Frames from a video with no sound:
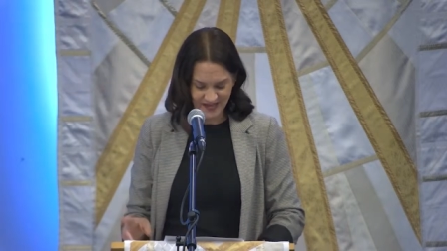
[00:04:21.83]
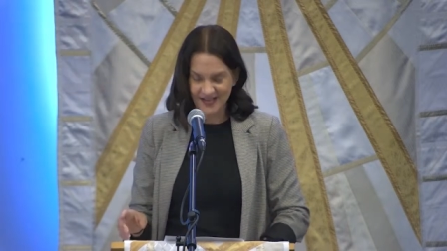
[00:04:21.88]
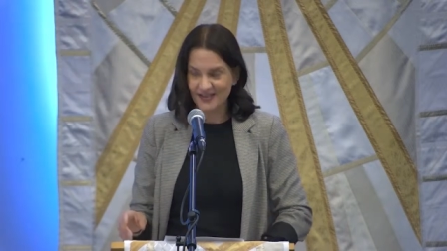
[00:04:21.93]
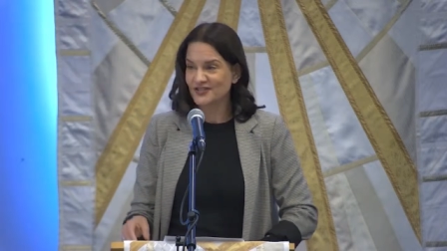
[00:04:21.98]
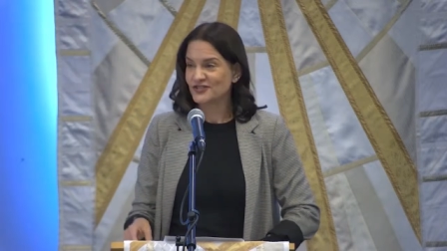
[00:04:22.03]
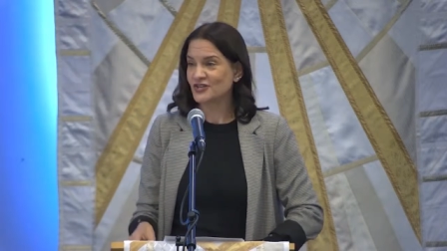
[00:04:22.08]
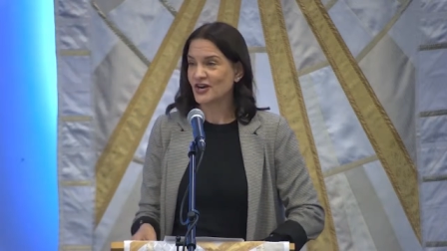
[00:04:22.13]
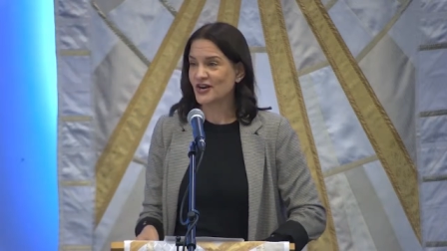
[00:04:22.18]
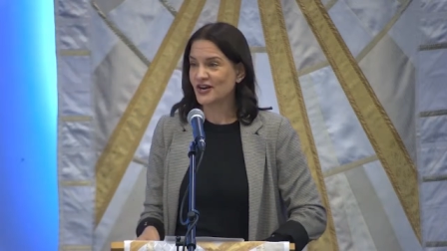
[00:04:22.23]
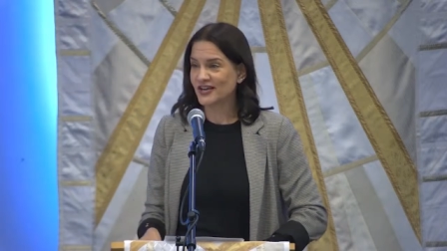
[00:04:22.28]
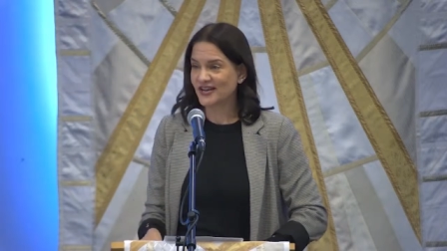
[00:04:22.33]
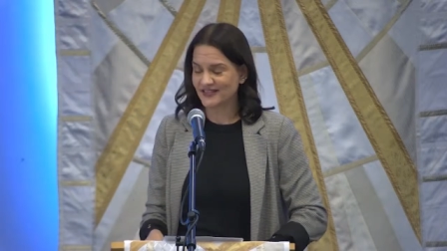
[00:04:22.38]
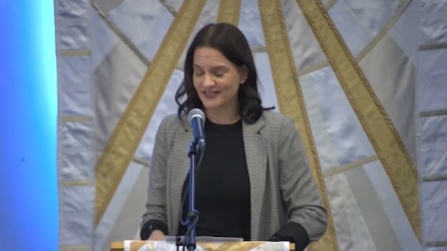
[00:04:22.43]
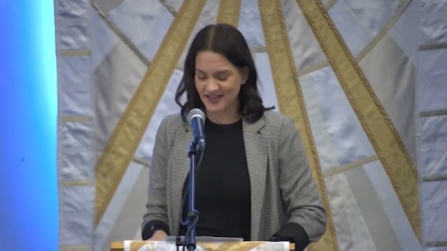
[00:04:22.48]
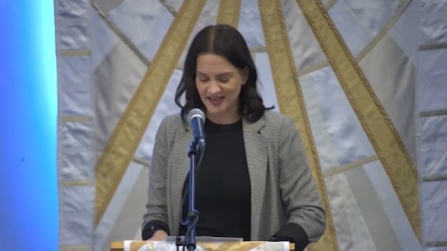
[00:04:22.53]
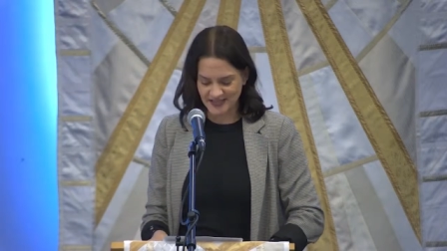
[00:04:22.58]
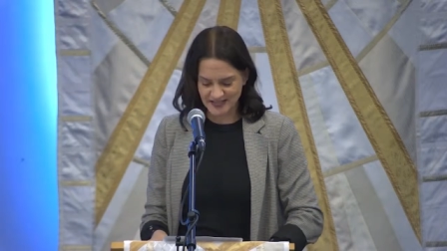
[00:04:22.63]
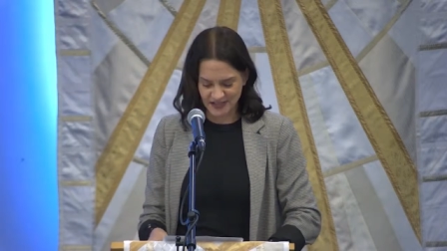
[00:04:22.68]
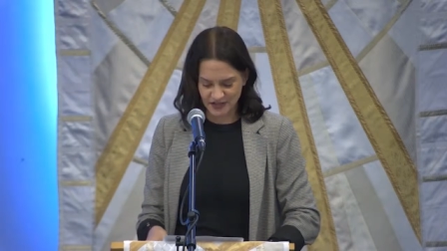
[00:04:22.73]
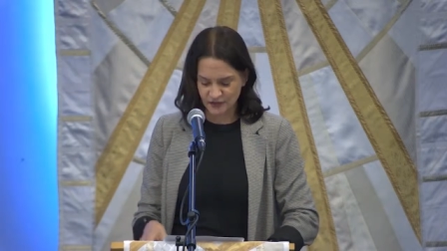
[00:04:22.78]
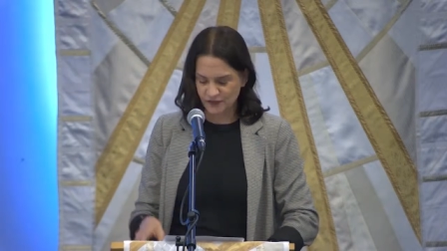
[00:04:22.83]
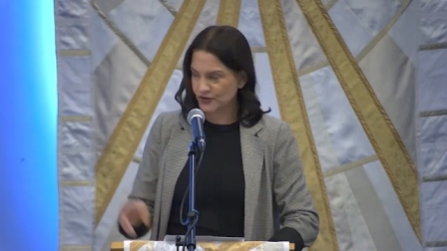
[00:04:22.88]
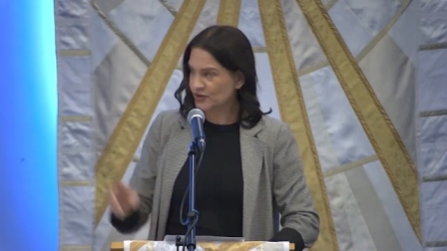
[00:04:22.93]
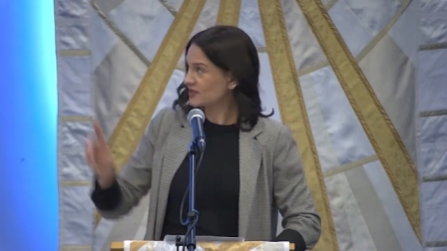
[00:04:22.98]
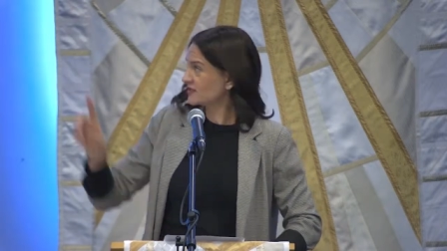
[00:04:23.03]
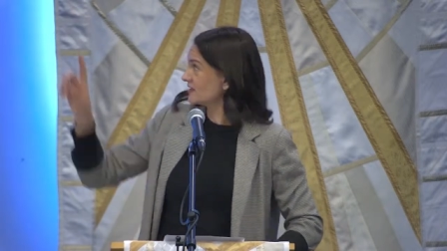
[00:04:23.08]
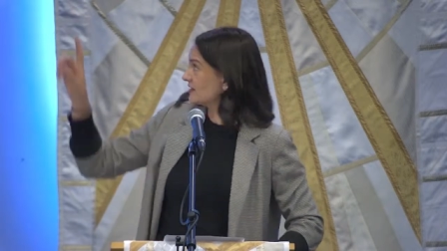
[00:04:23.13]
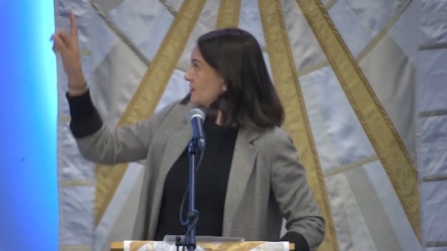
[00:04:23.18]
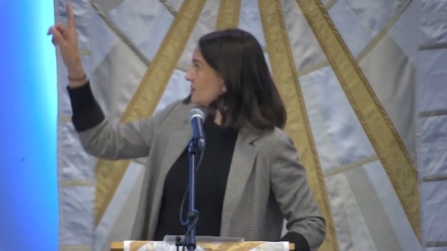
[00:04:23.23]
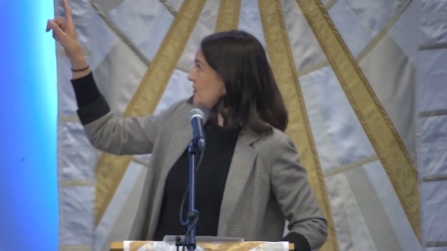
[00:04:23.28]
Starting at the 18th verse,
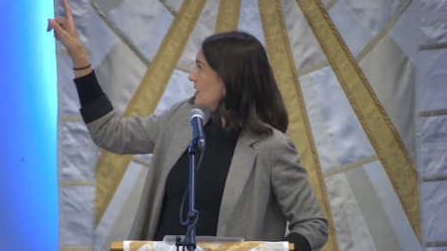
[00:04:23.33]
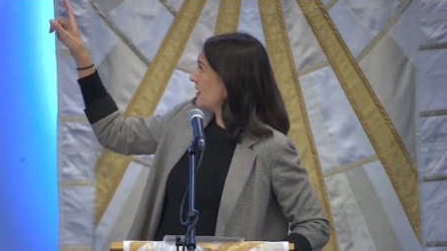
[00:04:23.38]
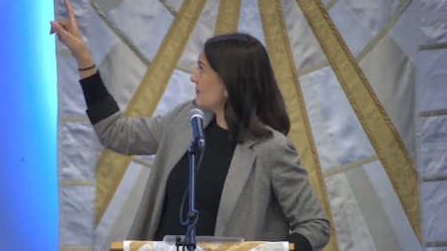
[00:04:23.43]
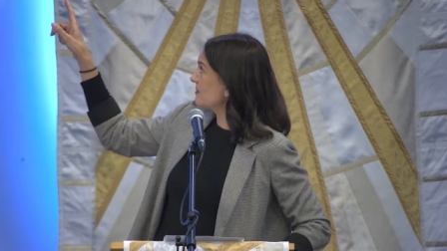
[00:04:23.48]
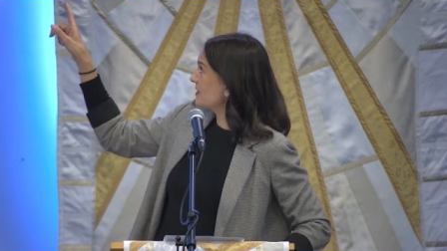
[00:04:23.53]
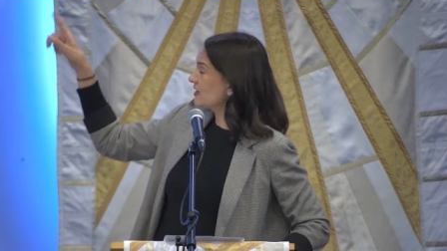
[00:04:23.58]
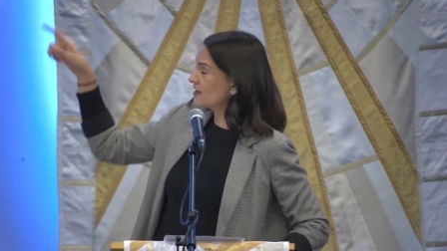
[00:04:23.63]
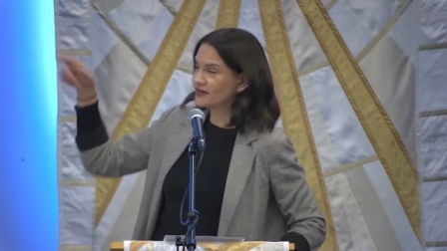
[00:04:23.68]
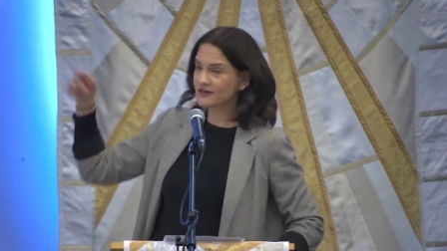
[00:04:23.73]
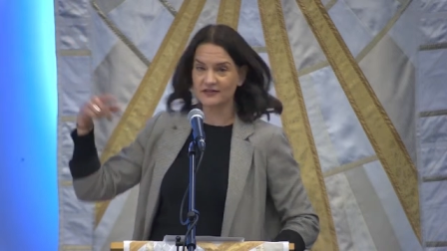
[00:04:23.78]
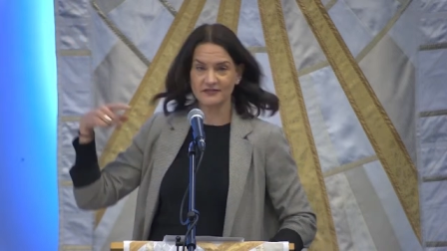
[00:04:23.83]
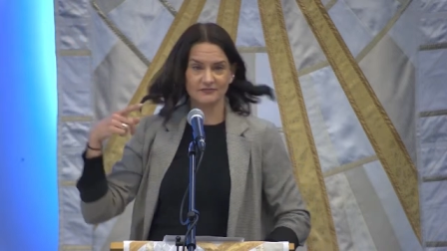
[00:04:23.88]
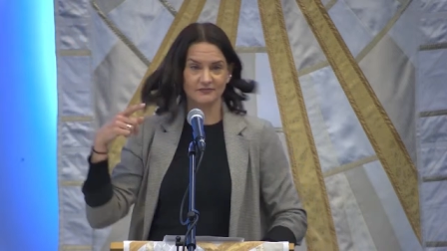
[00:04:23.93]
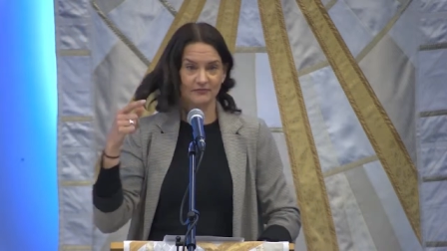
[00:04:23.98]
it'll be up here,